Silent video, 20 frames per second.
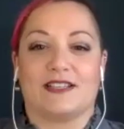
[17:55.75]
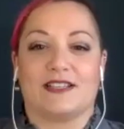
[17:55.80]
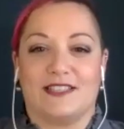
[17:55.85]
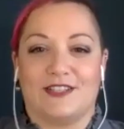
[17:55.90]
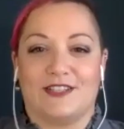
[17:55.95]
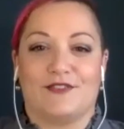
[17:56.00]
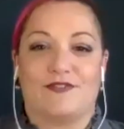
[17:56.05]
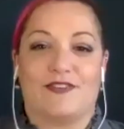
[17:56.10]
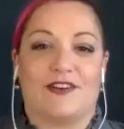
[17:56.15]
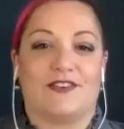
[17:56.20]
in
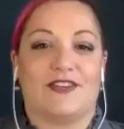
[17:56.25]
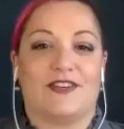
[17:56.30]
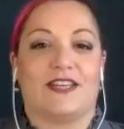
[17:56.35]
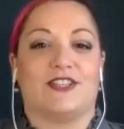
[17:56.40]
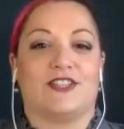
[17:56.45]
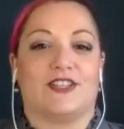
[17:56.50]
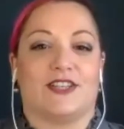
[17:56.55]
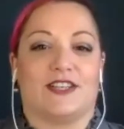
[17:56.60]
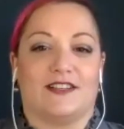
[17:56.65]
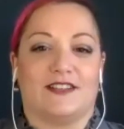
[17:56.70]
your
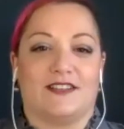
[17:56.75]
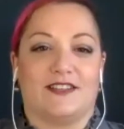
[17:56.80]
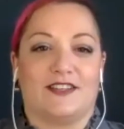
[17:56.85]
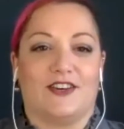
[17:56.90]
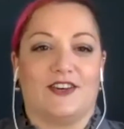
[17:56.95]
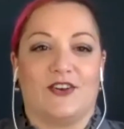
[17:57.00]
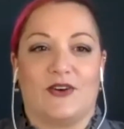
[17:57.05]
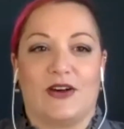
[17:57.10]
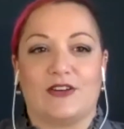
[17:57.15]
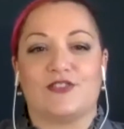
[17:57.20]
foundation,
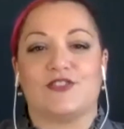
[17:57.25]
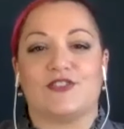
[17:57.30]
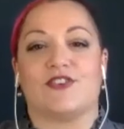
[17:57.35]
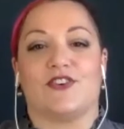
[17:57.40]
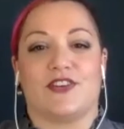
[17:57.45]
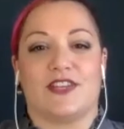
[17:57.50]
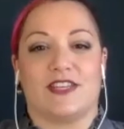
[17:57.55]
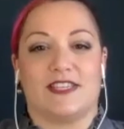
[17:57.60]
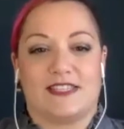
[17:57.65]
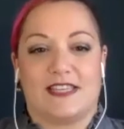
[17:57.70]
how
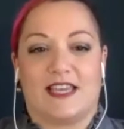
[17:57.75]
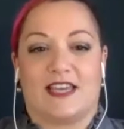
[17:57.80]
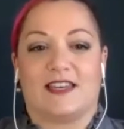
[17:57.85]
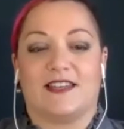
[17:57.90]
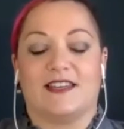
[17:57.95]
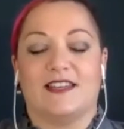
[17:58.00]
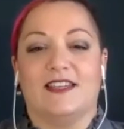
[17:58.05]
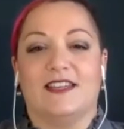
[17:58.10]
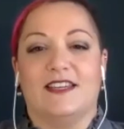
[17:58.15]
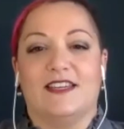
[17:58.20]
sturdy is that
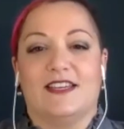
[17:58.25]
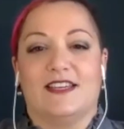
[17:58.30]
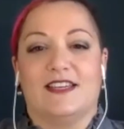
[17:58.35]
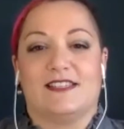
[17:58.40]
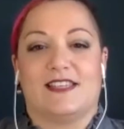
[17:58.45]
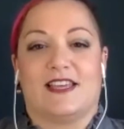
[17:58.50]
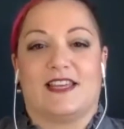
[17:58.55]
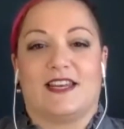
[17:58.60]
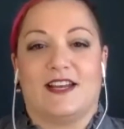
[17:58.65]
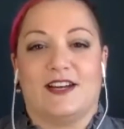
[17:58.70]

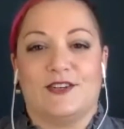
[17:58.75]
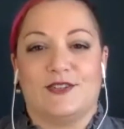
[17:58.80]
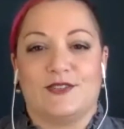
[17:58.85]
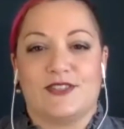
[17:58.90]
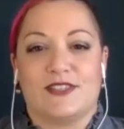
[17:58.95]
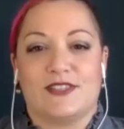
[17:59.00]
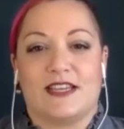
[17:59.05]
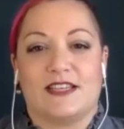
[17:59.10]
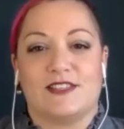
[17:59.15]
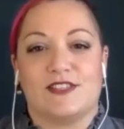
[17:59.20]

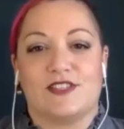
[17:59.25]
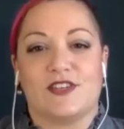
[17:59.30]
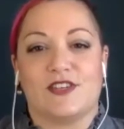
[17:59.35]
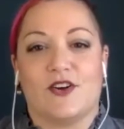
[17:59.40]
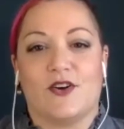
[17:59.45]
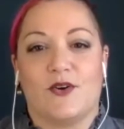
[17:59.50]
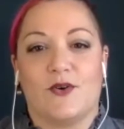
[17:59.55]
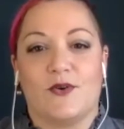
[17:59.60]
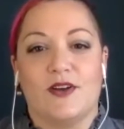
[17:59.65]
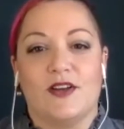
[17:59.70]
house? And
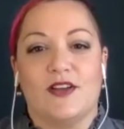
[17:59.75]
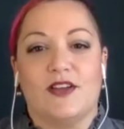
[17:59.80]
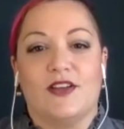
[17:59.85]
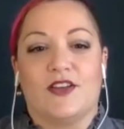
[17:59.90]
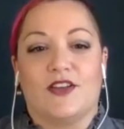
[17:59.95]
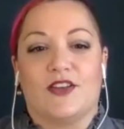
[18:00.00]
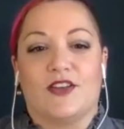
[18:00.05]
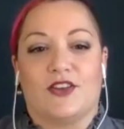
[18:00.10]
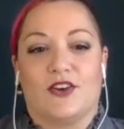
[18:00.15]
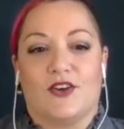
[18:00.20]
so,
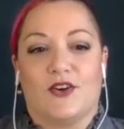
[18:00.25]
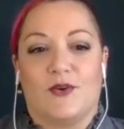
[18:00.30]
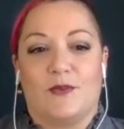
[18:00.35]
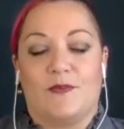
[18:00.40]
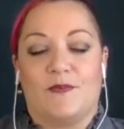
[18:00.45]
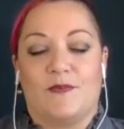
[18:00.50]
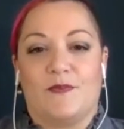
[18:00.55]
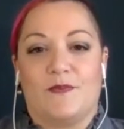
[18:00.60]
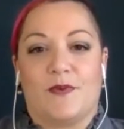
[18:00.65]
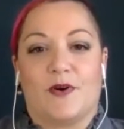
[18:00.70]

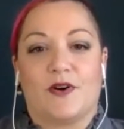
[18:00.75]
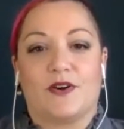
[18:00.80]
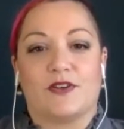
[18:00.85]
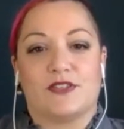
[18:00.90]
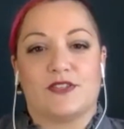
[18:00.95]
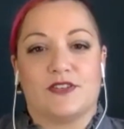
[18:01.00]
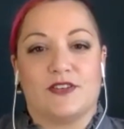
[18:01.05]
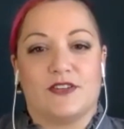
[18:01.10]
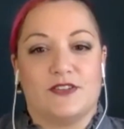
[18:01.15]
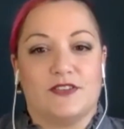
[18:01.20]

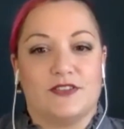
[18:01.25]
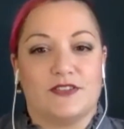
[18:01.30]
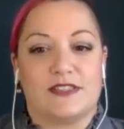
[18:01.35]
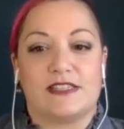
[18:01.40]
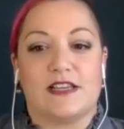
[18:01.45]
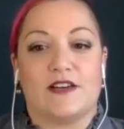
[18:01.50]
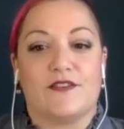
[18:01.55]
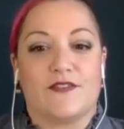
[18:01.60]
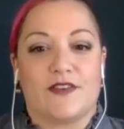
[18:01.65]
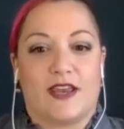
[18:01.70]
personal
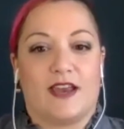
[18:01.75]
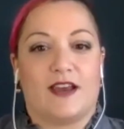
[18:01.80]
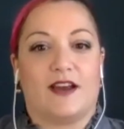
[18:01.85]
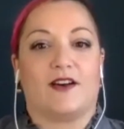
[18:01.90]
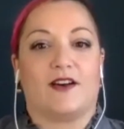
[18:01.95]
self-care